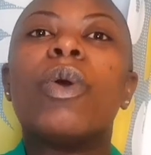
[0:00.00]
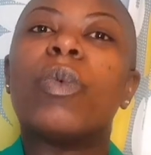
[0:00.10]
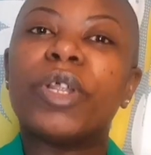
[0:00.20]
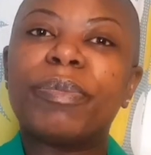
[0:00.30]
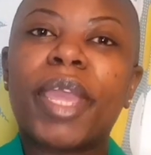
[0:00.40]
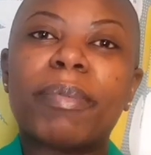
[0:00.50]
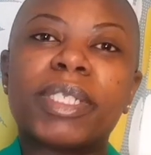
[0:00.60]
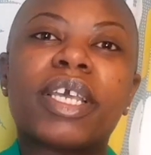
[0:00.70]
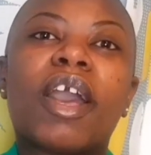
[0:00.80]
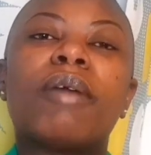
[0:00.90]
would be able
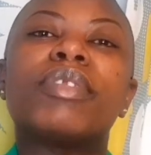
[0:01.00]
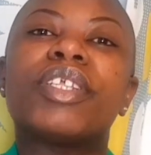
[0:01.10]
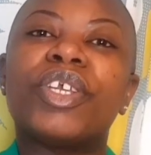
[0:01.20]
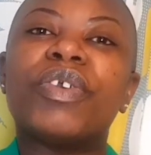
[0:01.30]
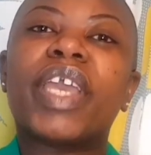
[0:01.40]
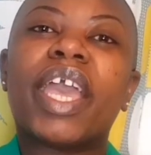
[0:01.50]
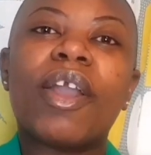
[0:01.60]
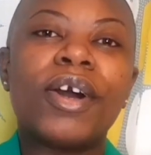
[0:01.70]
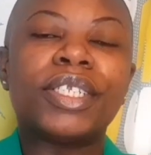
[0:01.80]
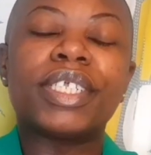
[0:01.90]
to come to the UK
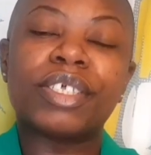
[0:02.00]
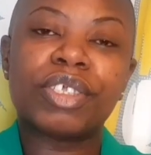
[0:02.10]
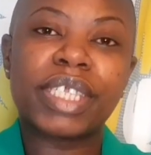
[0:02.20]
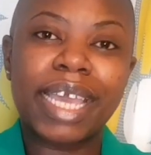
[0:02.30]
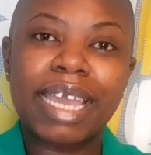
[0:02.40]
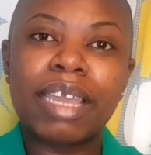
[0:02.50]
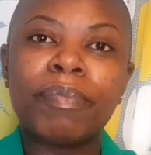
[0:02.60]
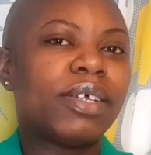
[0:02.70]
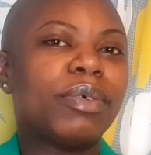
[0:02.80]
under this scheme.